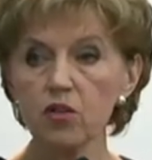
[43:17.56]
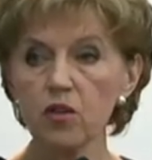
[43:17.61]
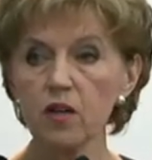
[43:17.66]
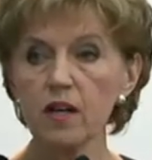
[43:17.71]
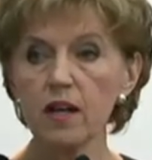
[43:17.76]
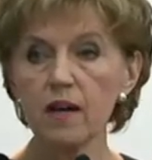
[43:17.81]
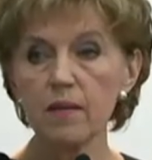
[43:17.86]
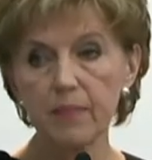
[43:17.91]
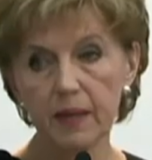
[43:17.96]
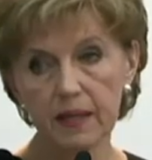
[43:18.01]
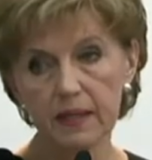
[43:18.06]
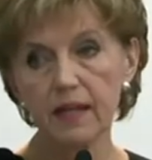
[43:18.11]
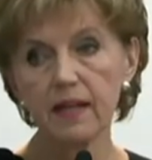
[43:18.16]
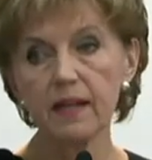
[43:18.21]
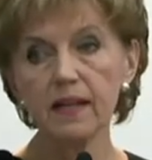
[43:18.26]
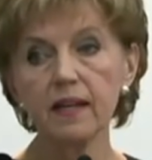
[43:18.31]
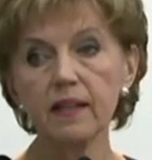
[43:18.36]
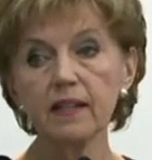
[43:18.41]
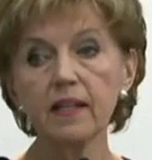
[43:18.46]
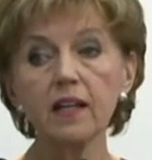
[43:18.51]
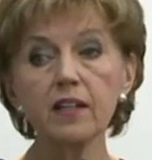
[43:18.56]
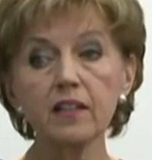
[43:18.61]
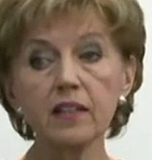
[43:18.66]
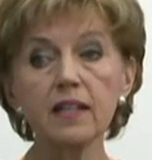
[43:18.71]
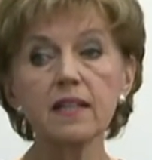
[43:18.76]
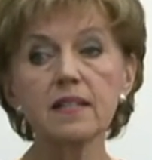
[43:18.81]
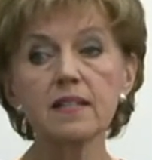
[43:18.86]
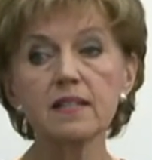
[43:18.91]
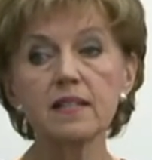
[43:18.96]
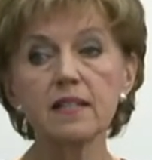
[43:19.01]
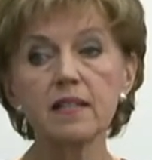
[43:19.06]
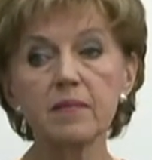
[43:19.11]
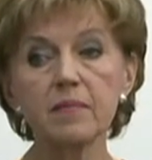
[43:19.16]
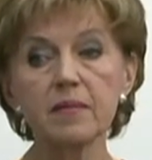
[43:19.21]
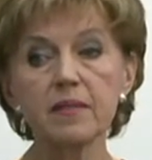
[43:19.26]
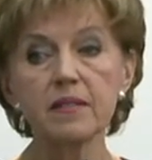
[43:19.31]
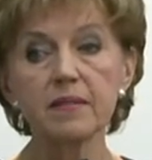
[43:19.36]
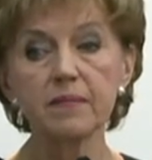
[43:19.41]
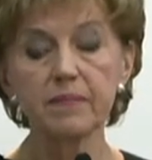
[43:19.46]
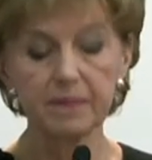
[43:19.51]
and distributors of digital
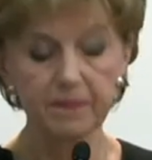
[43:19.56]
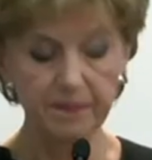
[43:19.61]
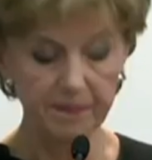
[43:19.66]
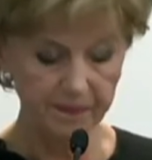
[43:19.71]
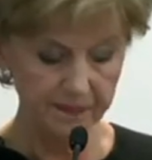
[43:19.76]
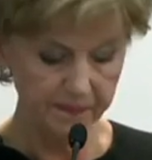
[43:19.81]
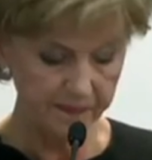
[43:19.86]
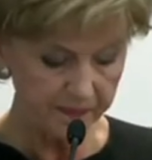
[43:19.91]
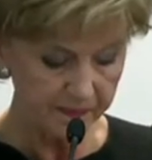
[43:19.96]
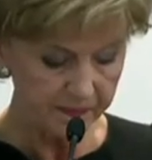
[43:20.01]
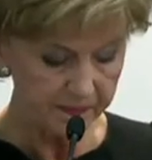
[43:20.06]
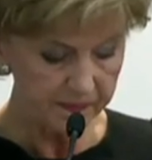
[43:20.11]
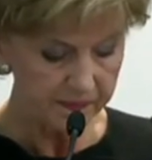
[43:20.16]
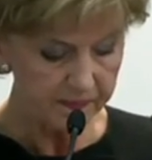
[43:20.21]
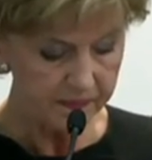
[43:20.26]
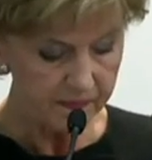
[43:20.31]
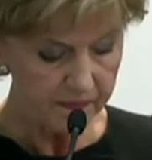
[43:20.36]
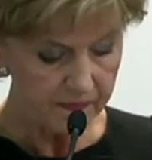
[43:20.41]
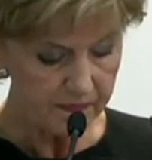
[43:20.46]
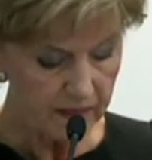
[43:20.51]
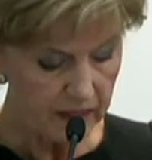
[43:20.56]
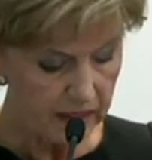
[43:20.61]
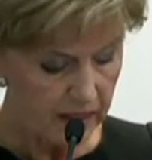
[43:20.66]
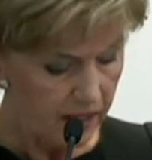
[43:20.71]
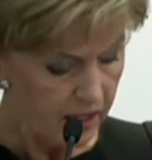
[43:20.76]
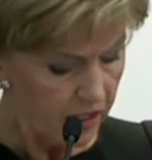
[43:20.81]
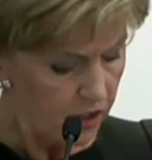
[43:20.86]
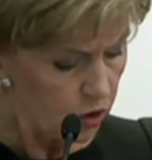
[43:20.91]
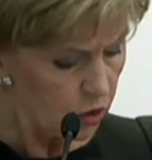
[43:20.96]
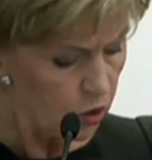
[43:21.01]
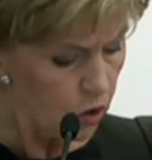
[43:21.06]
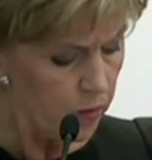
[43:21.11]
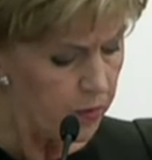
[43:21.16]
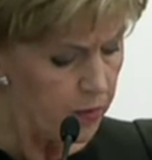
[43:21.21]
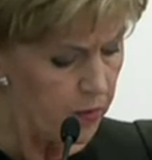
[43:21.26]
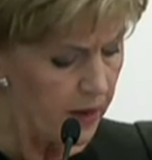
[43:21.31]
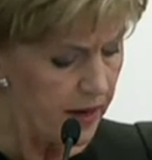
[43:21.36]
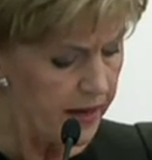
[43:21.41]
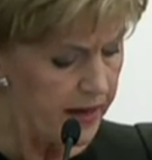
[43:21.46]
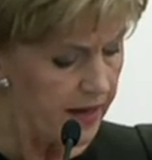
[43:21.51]
content curtail
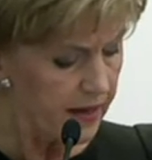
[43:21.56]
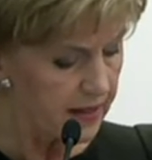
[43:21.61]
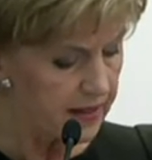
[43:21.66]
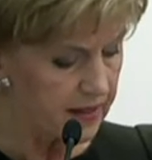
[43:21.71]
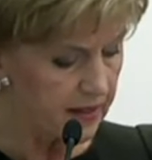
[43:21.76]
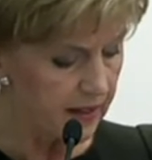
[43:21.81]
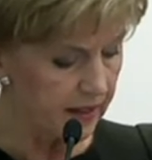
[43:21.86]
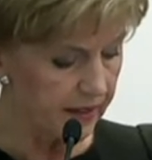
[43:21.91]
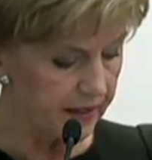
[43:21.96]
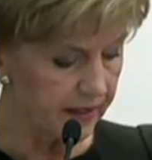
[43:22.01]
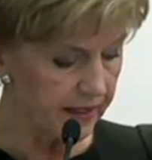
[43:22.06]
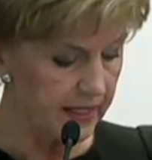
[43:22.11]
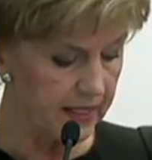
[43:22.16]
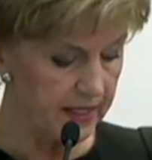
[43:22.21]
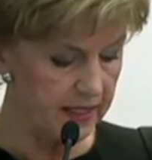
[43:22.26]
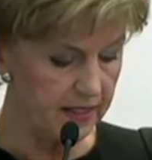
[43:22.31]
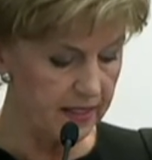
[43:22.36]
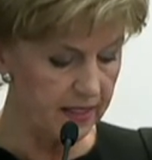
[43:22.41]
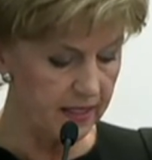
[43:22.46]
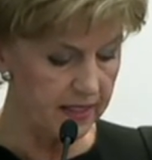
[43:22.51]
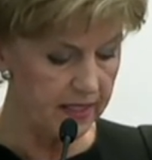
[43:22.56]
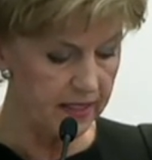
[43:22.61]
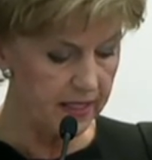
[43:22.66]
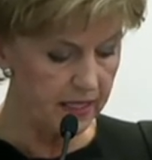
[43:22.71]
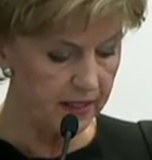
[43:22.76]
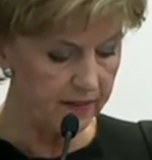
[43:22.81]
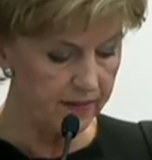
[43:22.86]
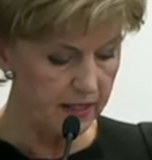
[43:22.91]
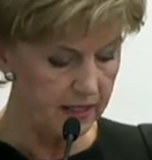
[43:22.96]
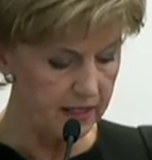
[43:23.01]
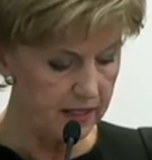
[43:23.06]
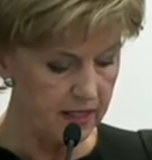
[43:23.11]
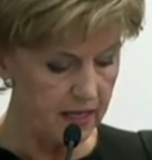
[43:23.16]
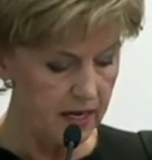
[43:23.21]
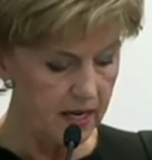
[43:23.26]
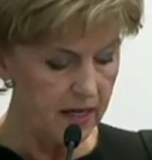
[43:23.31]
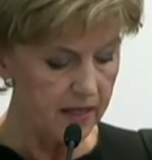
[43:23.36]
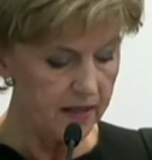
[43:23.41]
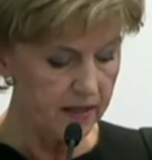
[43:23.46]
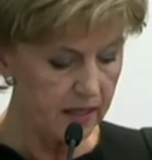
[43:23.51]
consumer rights.
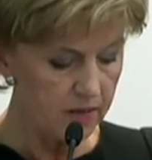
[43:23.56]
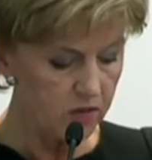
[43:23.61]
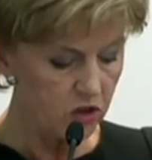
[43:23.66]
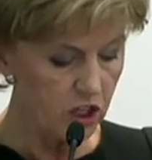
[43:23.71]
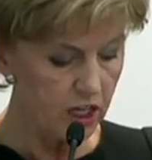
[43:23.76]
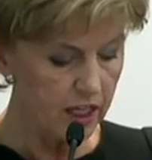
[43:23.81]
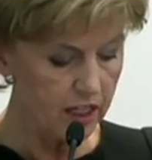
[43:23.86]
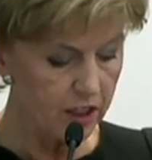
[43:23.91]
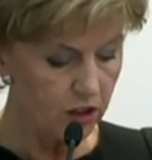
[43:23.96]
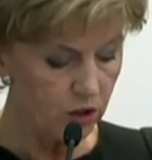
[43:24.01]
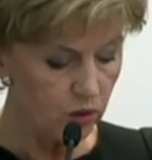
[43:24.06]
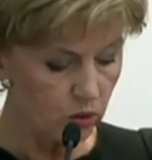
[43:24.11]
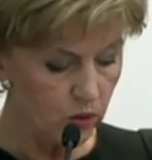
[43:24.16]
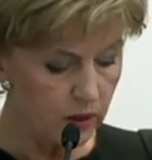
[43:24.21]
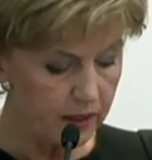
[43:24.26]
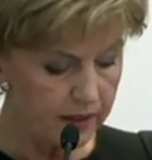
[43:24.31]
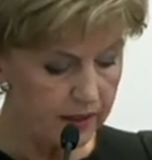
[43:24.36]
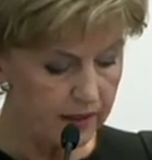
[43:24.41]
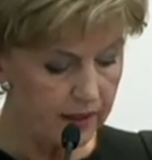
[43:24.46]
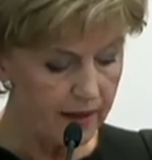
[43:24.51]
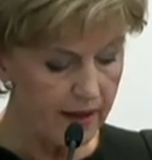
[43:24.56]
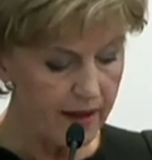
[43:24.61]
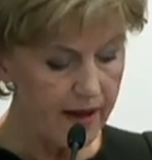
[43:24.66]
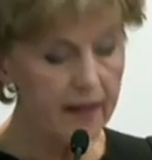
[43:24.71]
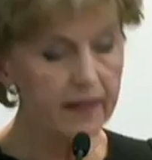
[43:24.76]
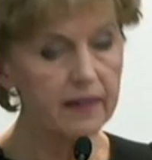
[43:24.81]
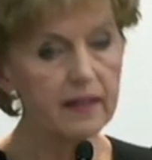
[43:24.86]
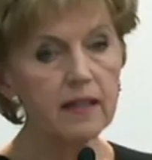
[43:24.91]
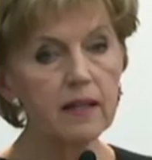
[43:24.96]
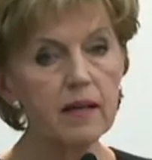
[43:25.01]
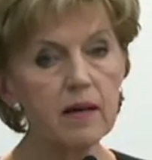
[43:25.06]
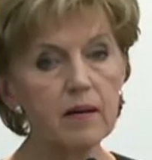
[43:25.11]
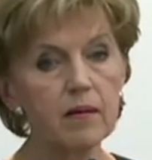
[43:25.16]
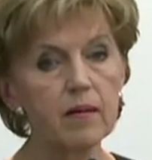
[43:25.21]
Generally, the legal framework